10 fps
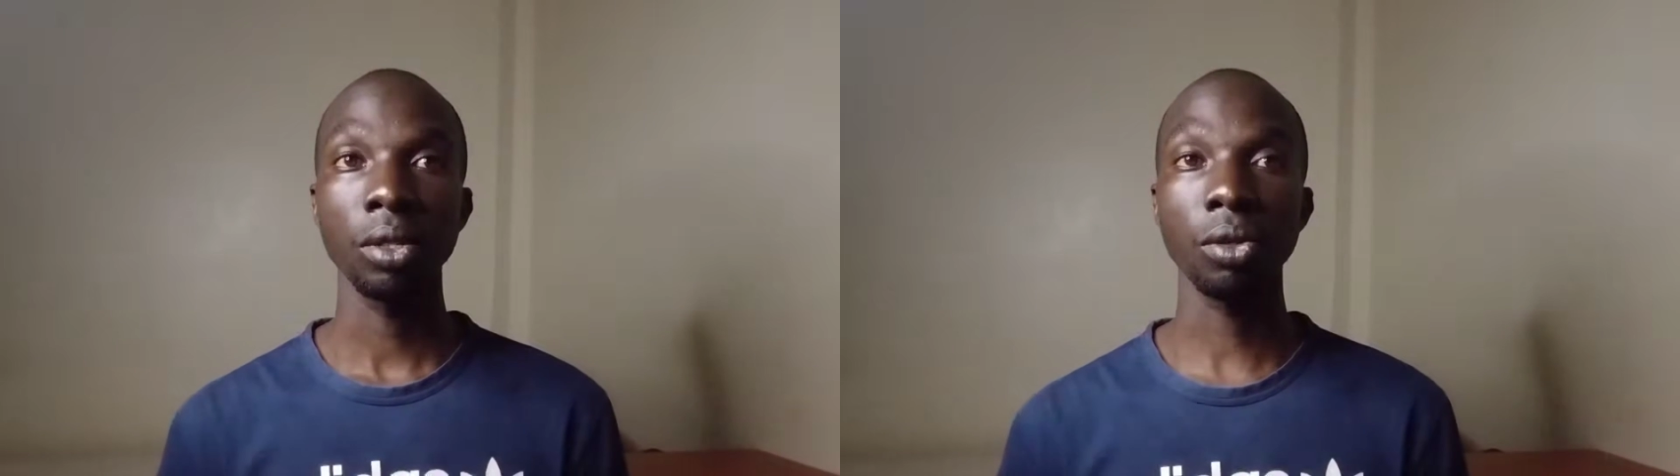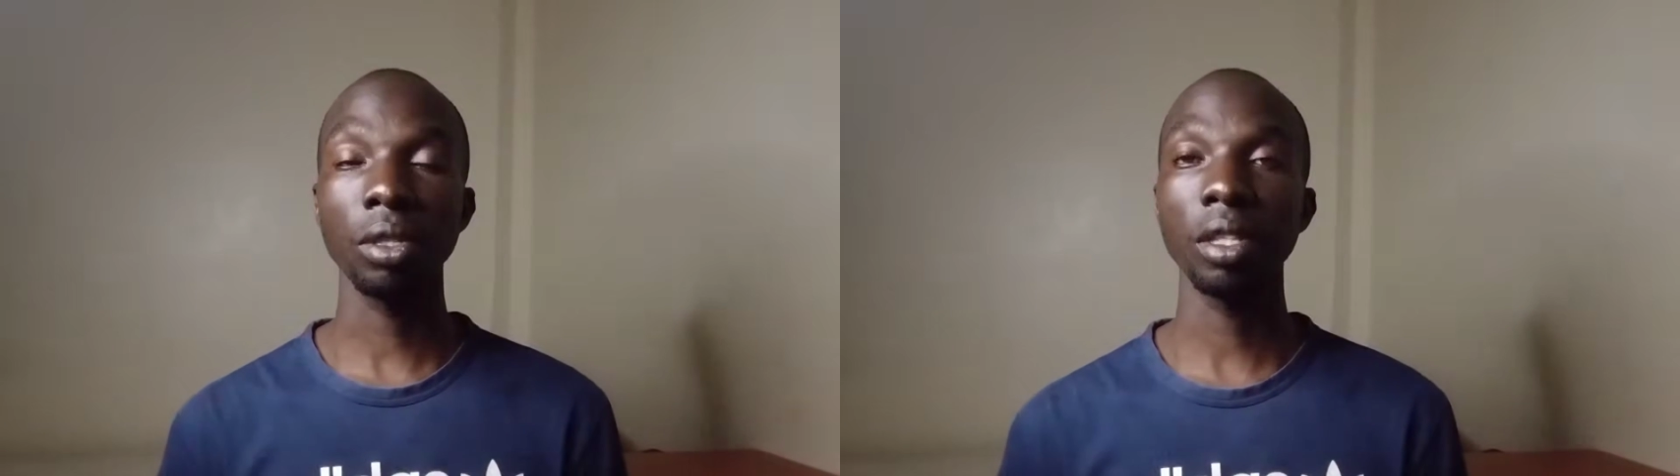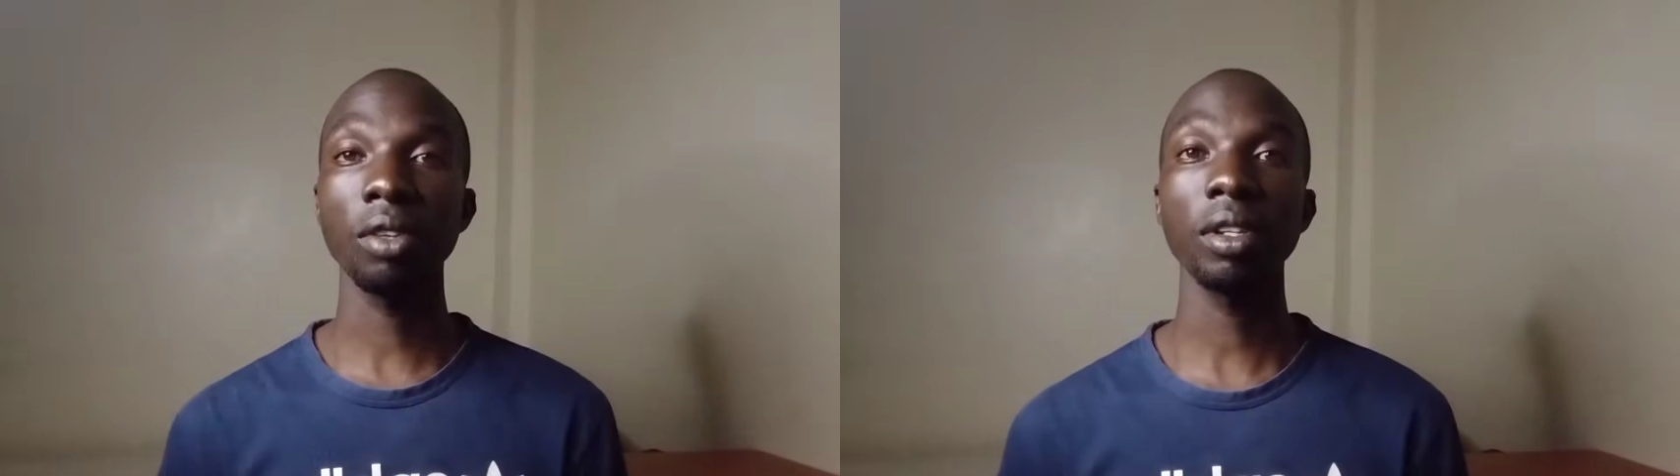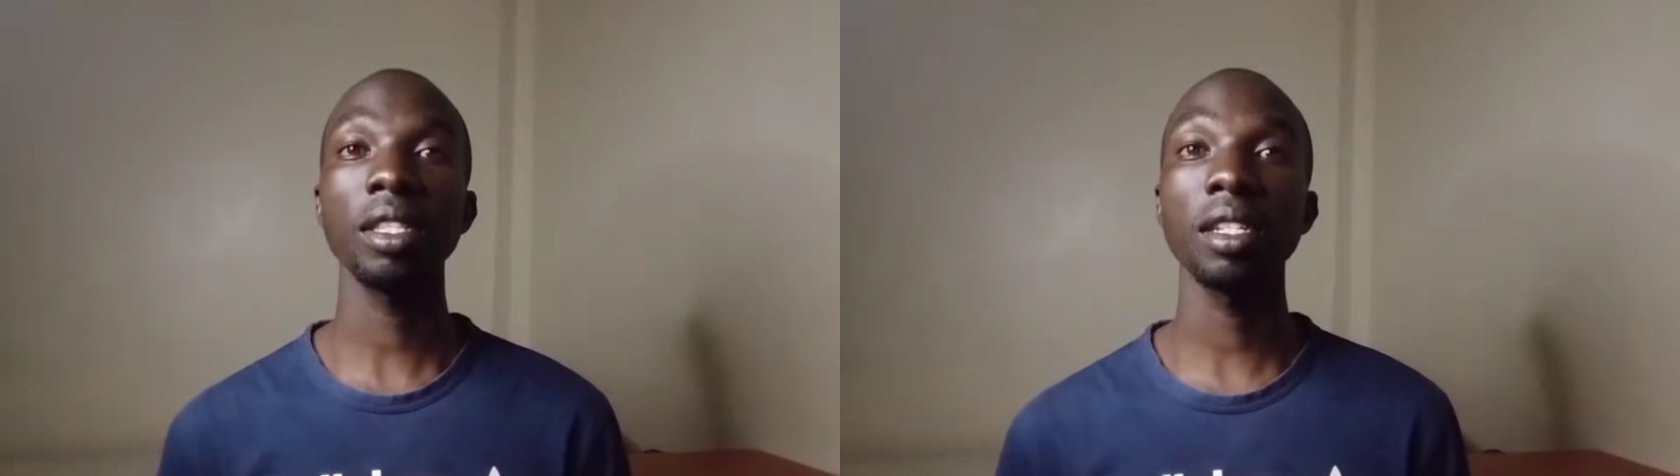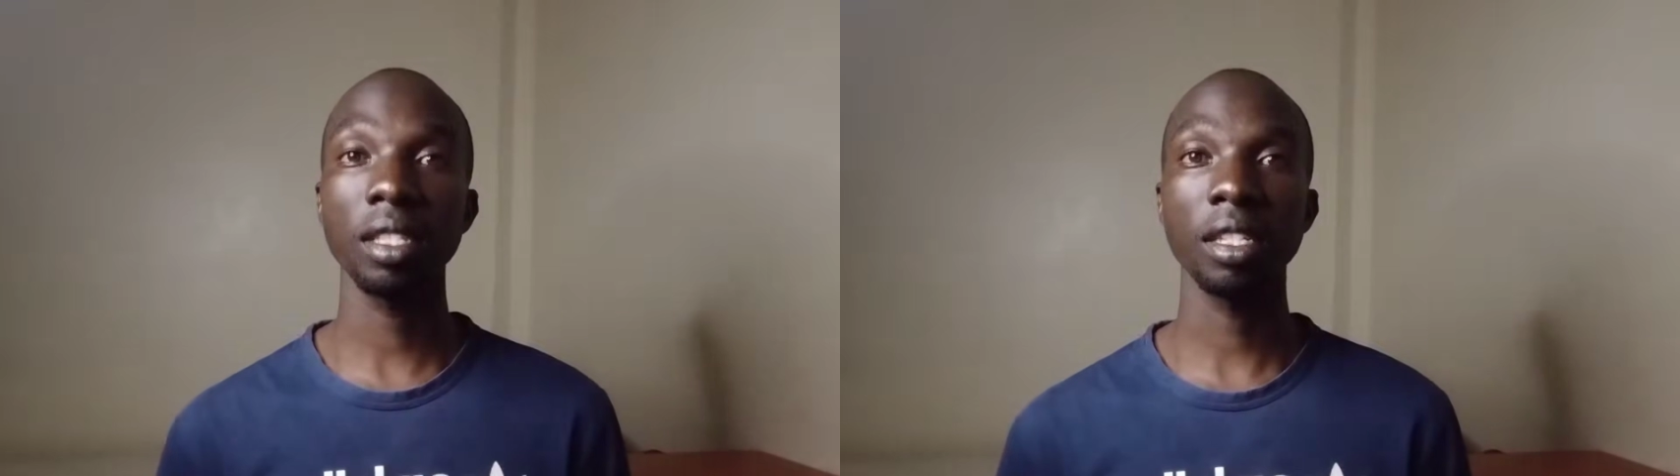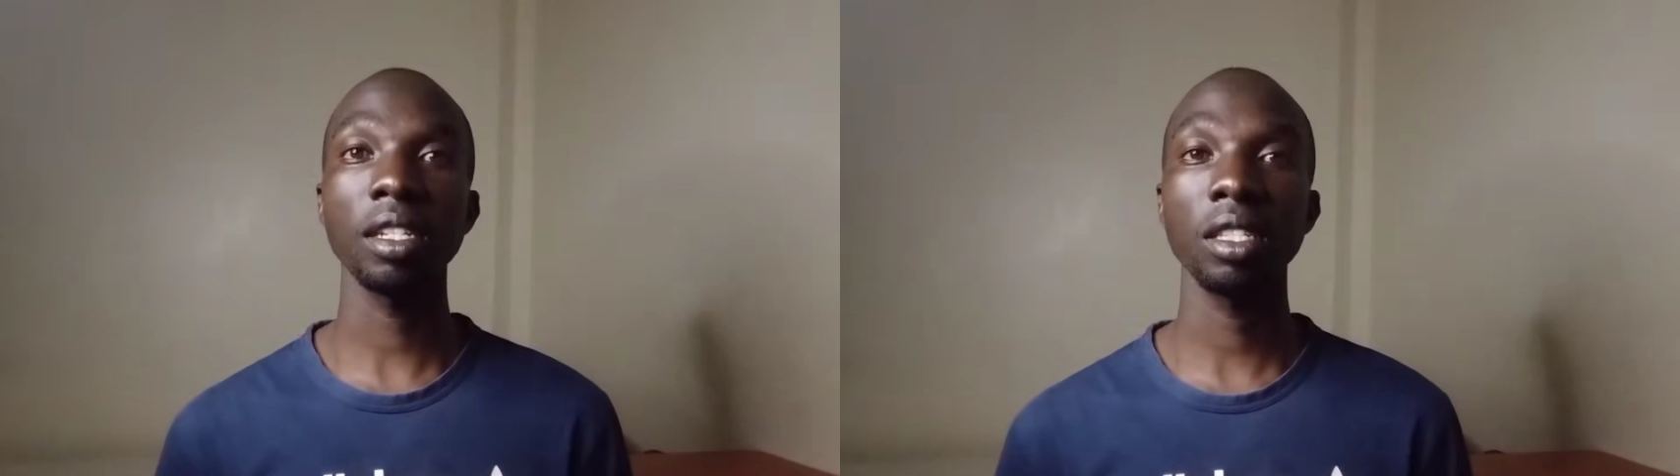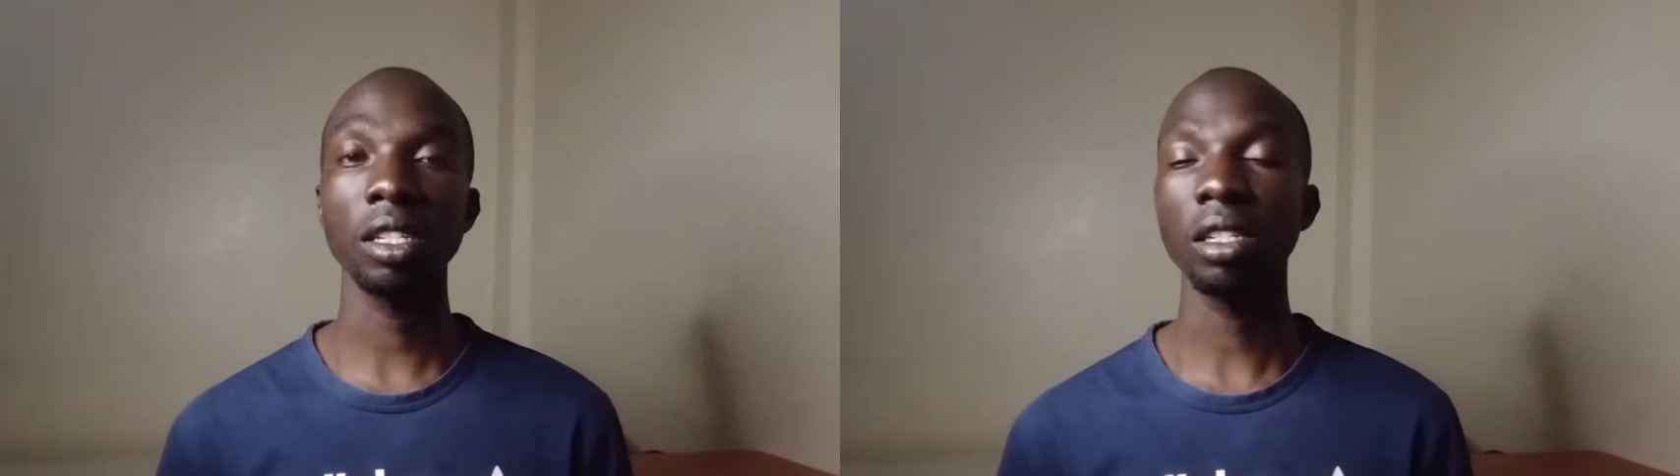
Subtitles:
So in the United States,